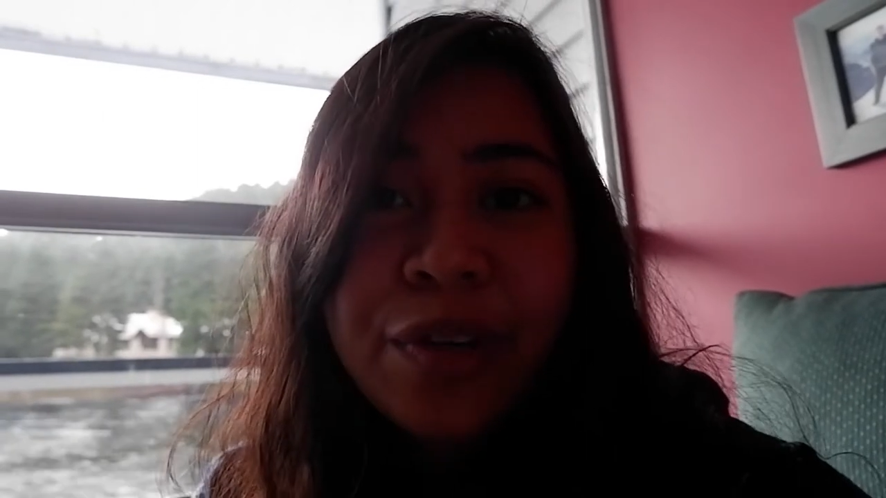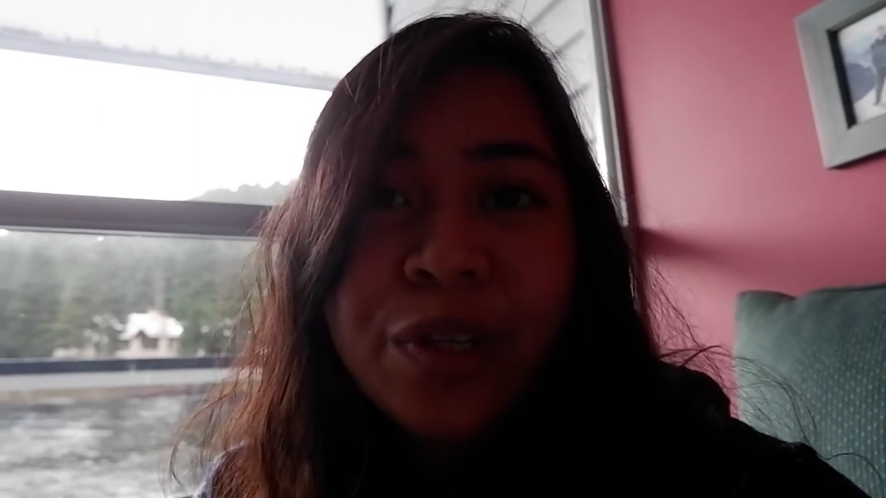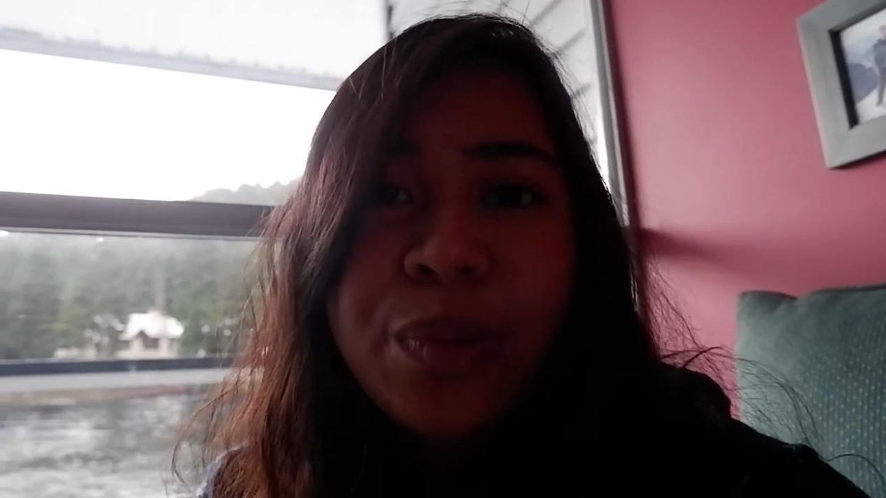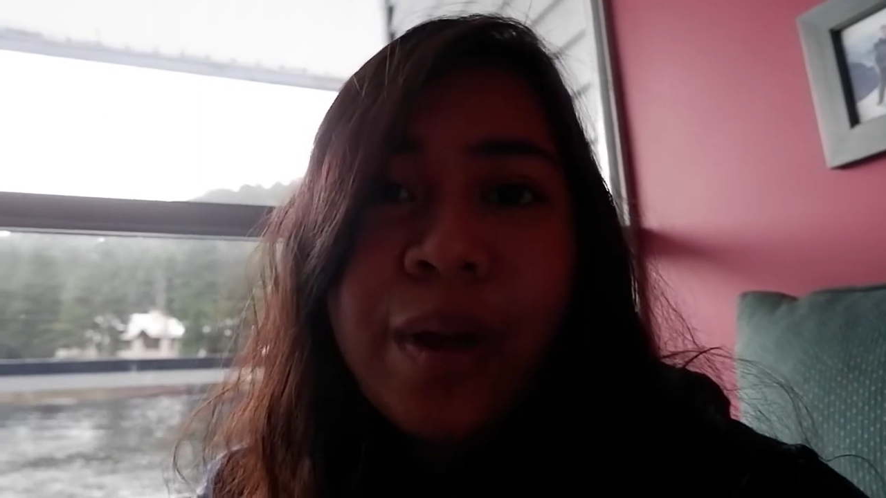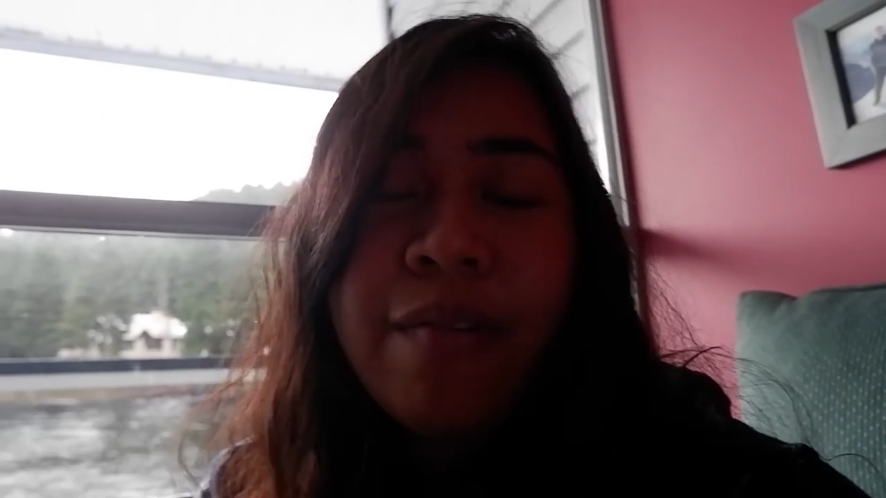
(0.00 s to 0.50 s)
for
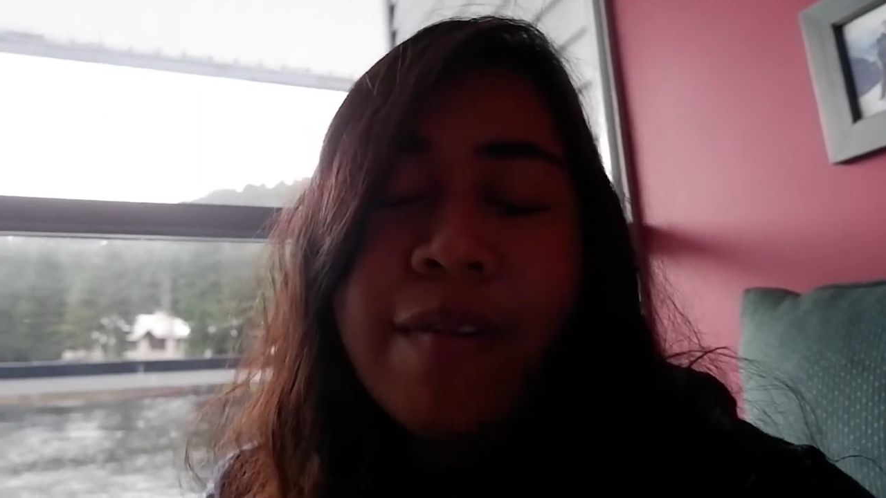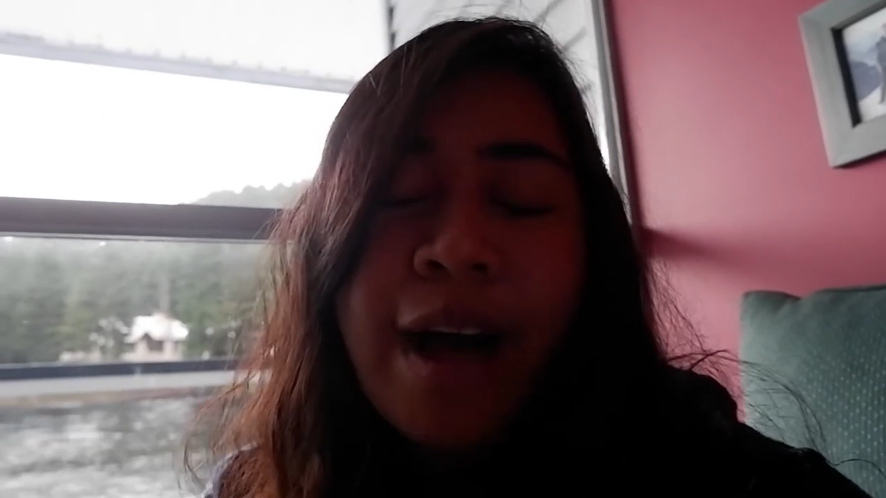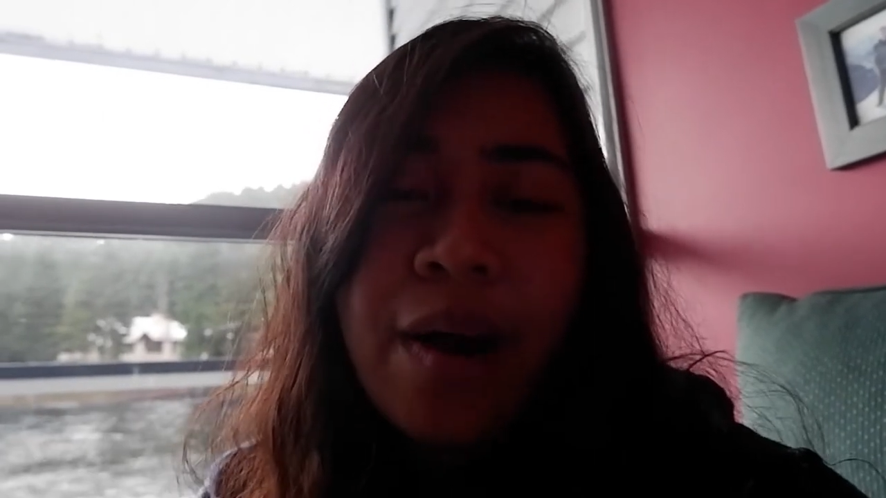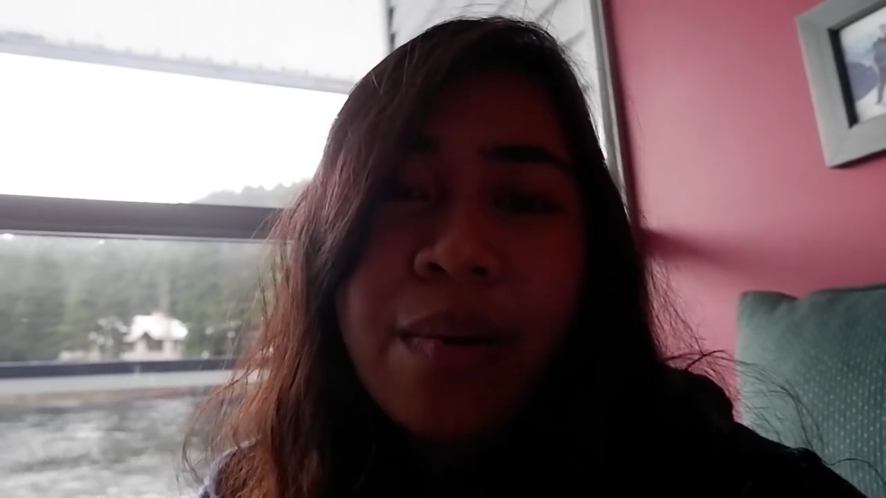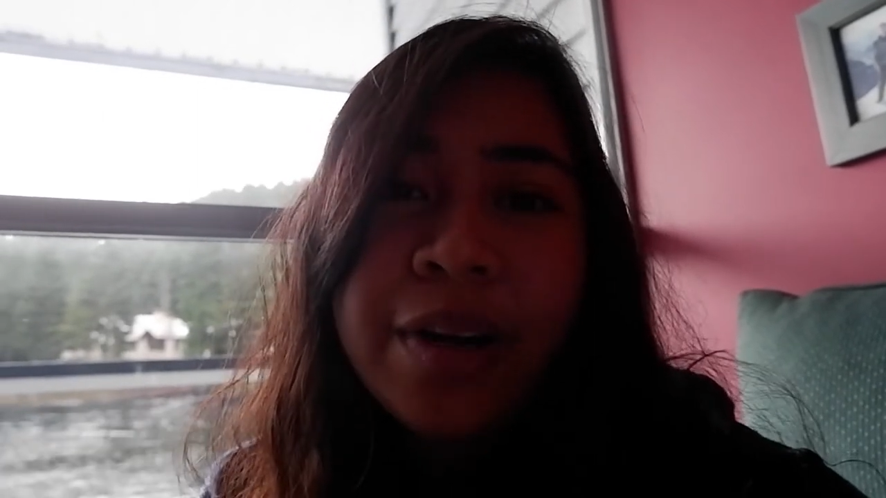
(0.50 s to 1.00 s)
12
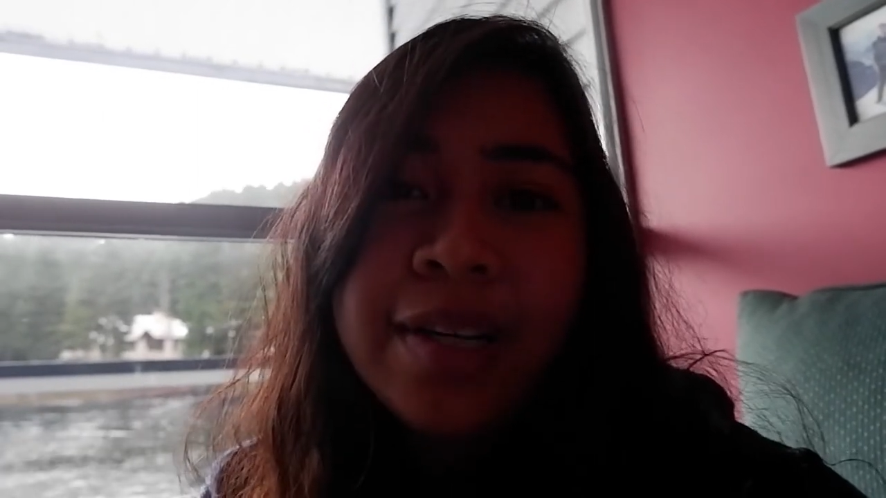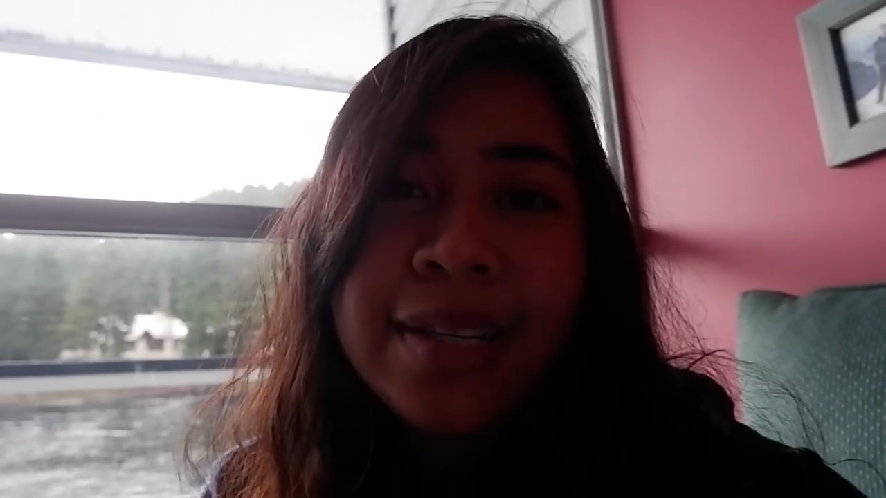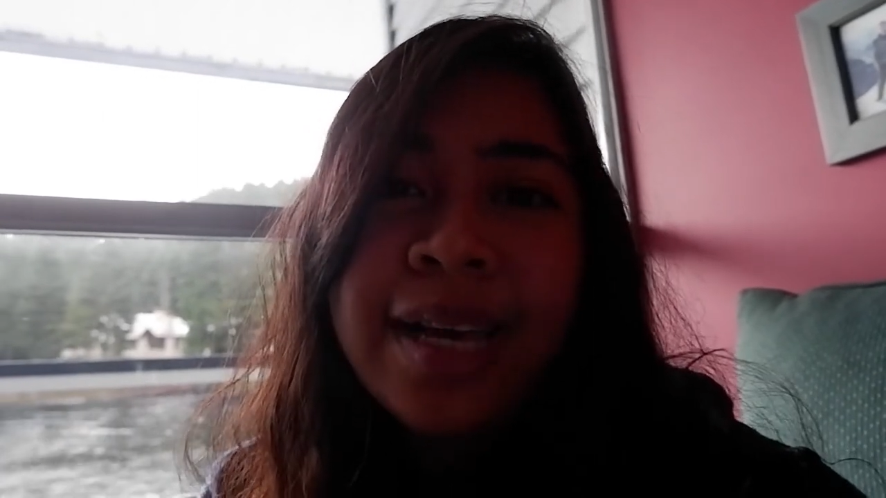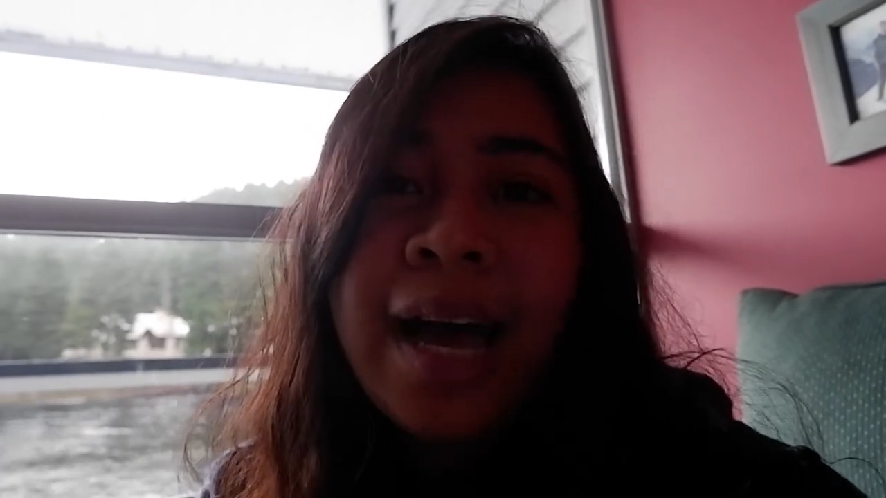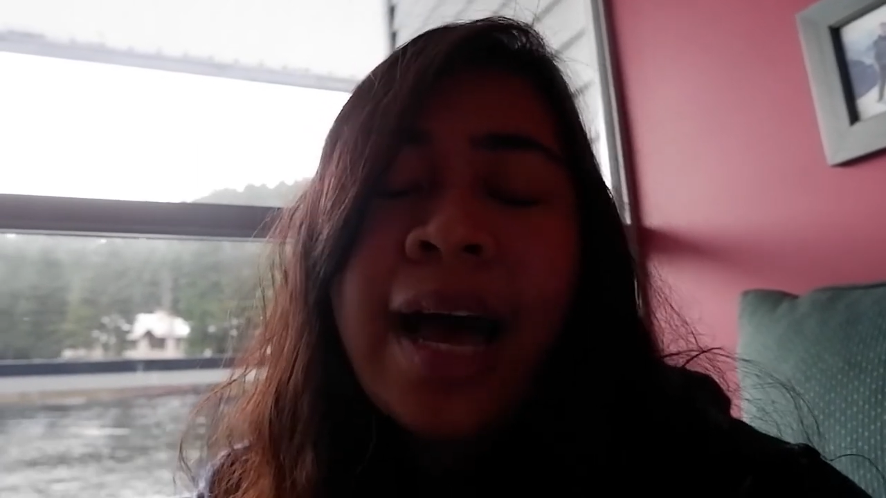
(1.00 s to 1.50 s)
hours,